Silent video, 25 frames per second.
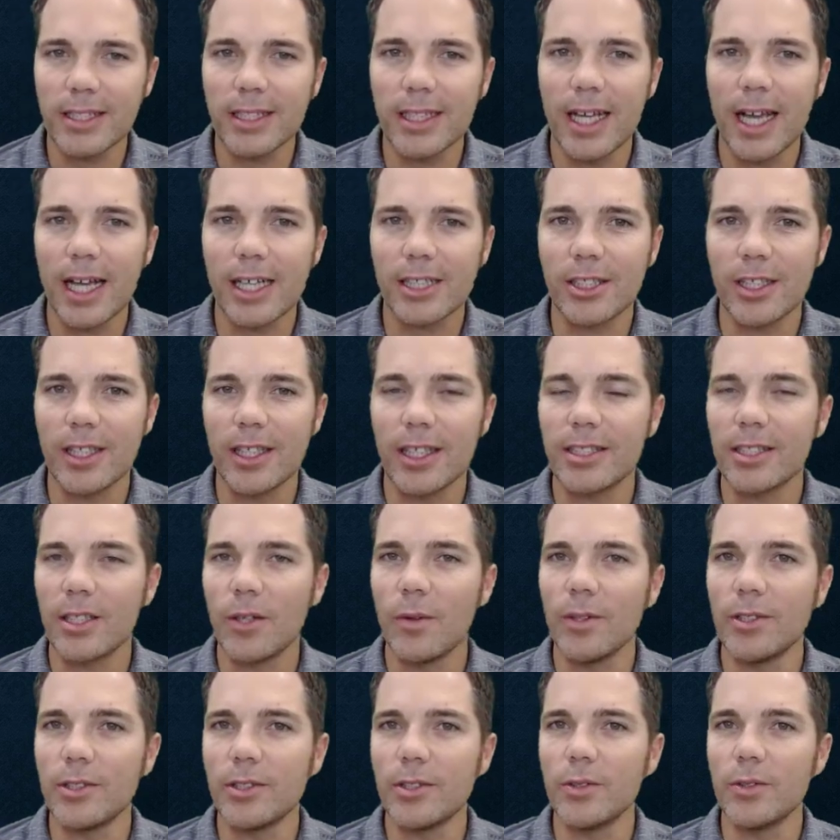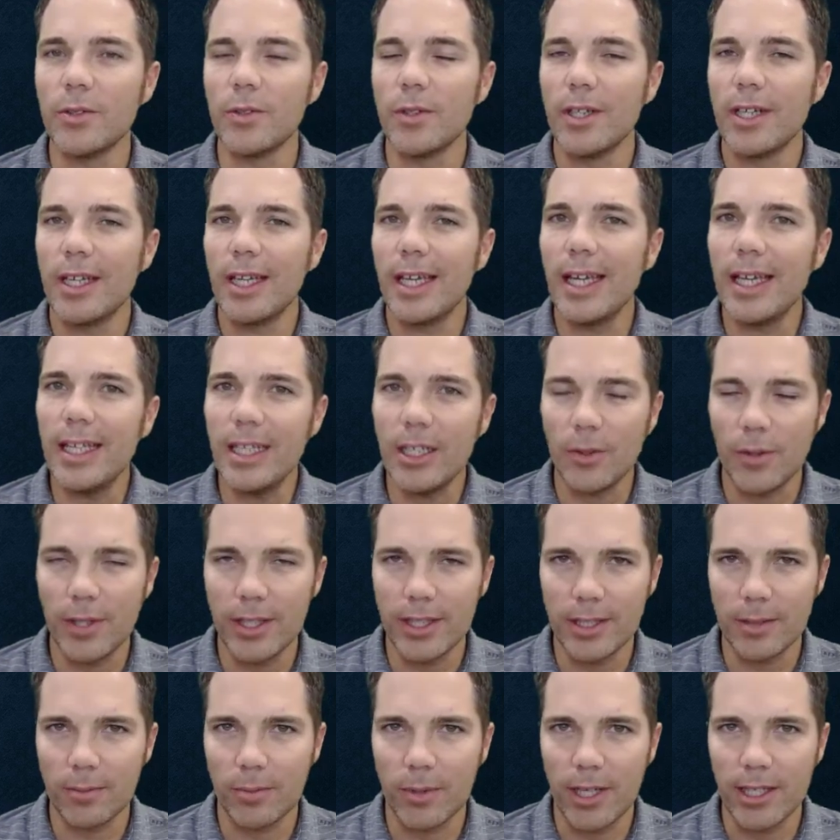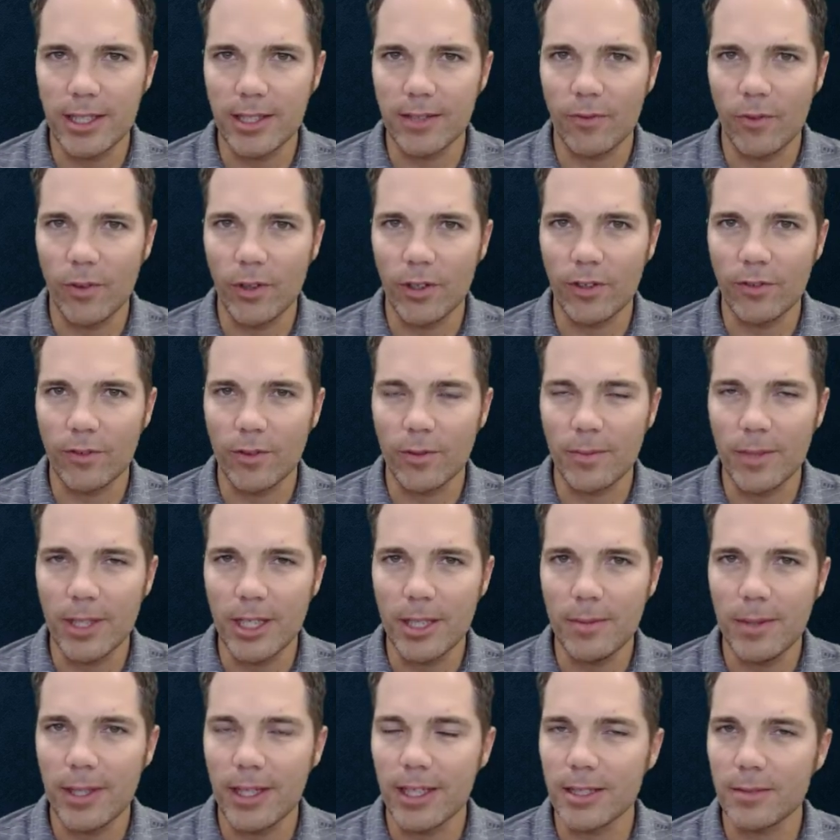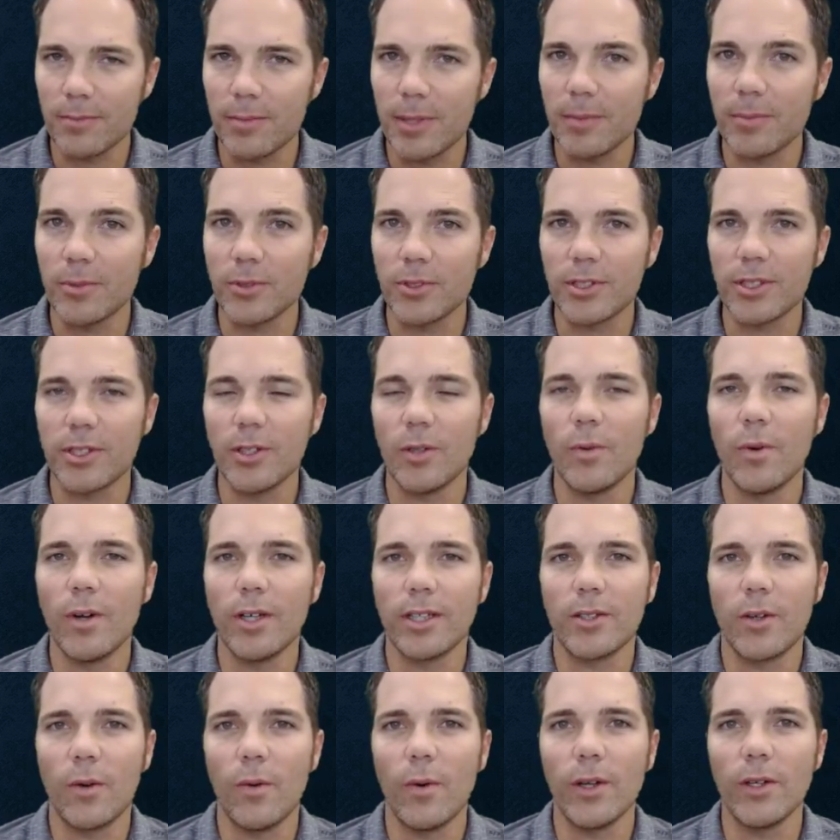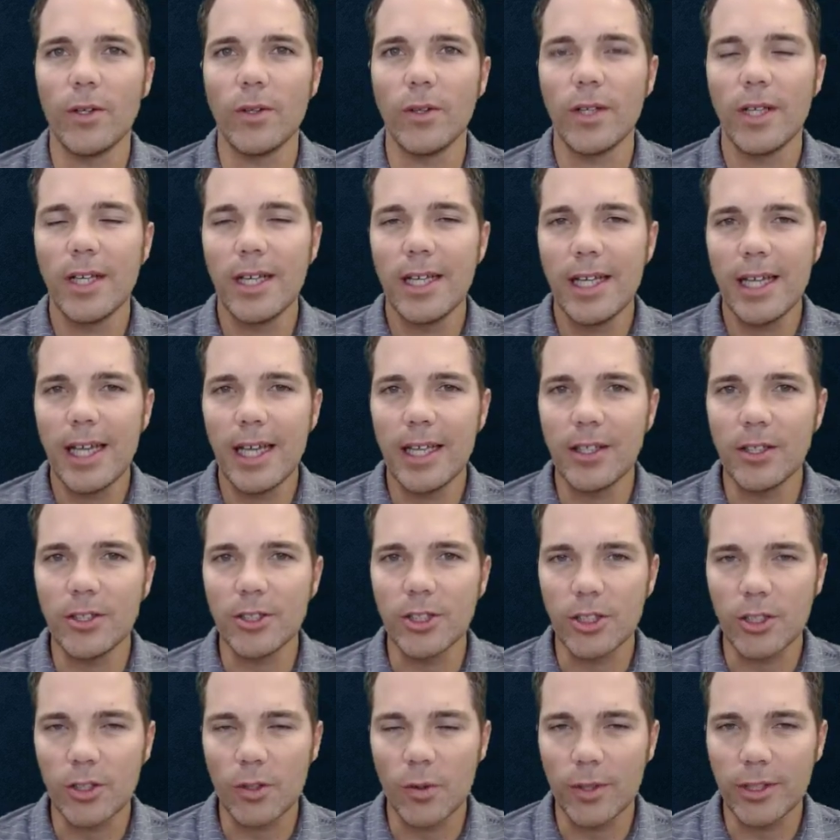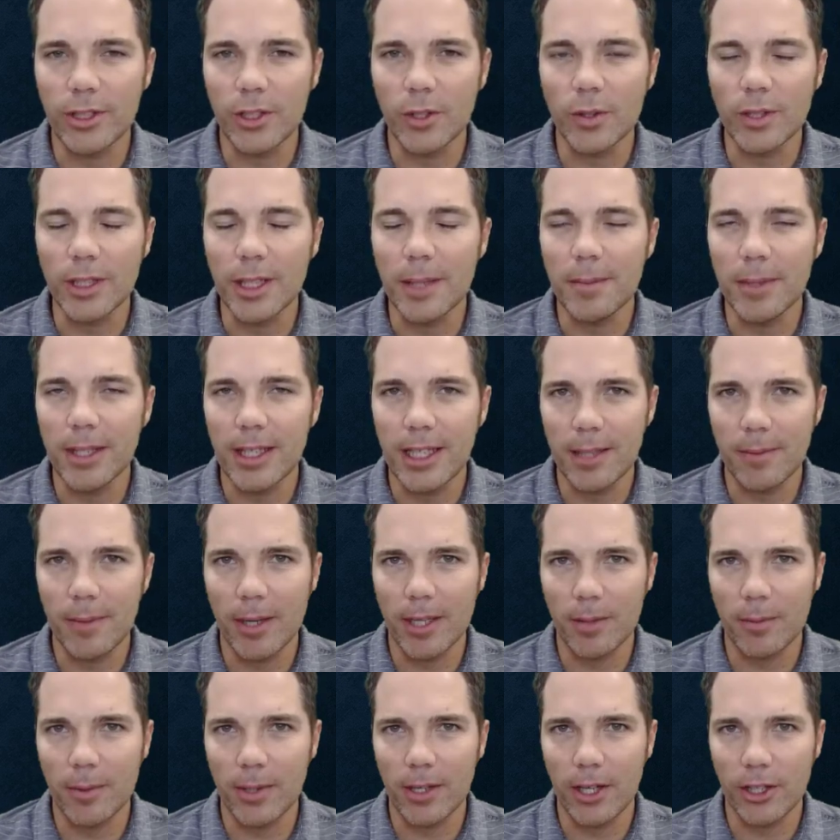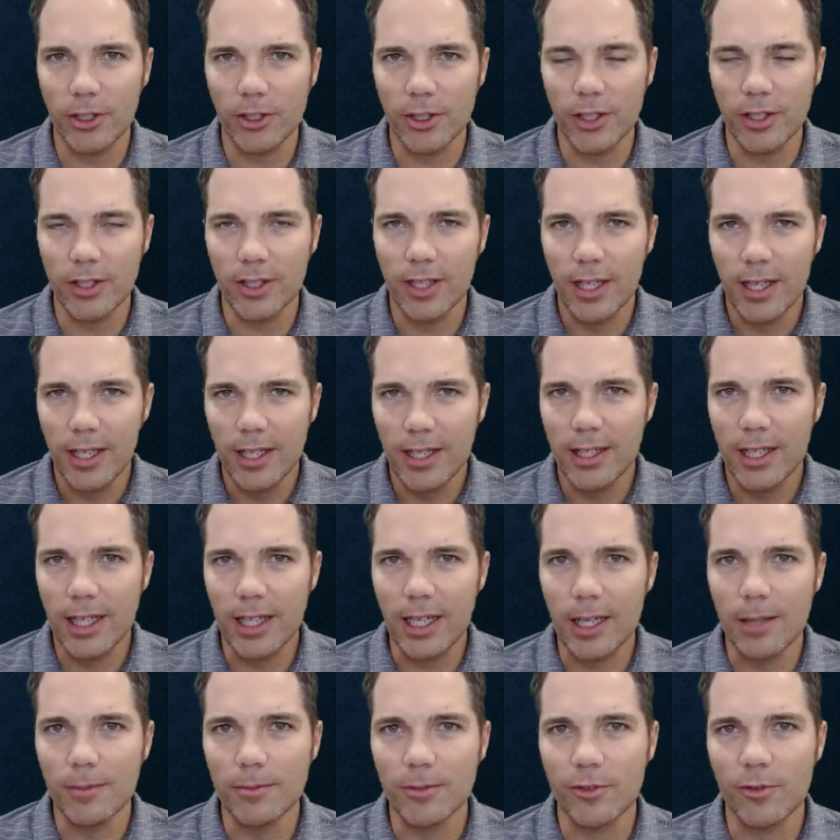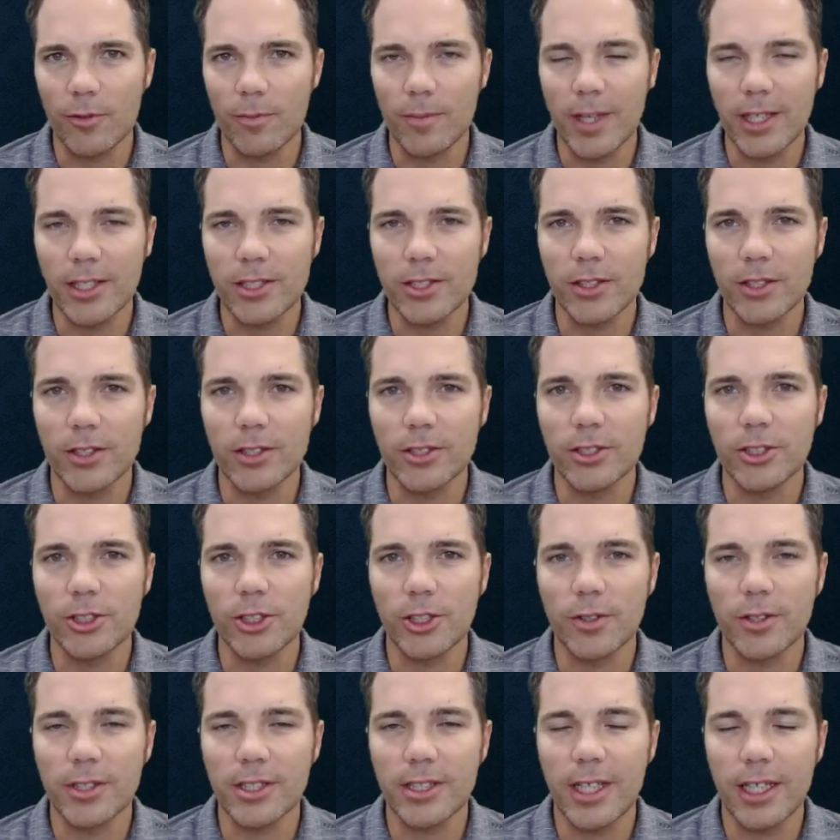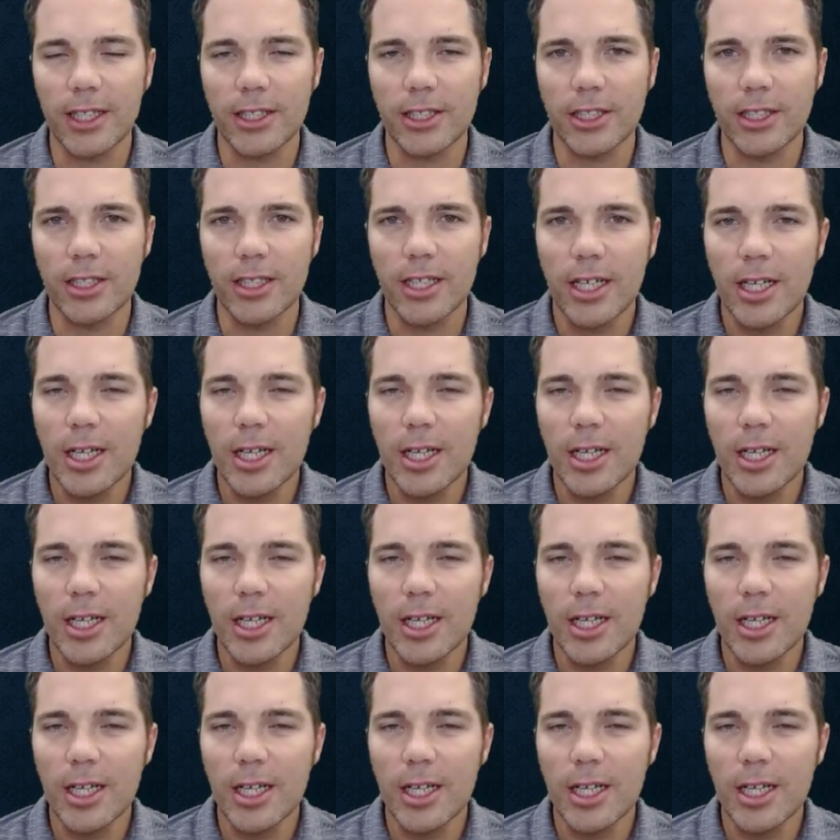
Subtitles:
Actually, that's going to increase the price of oil for me because people still want oil and they're just going to limit the amount of production that comes from that certain jurisdiction.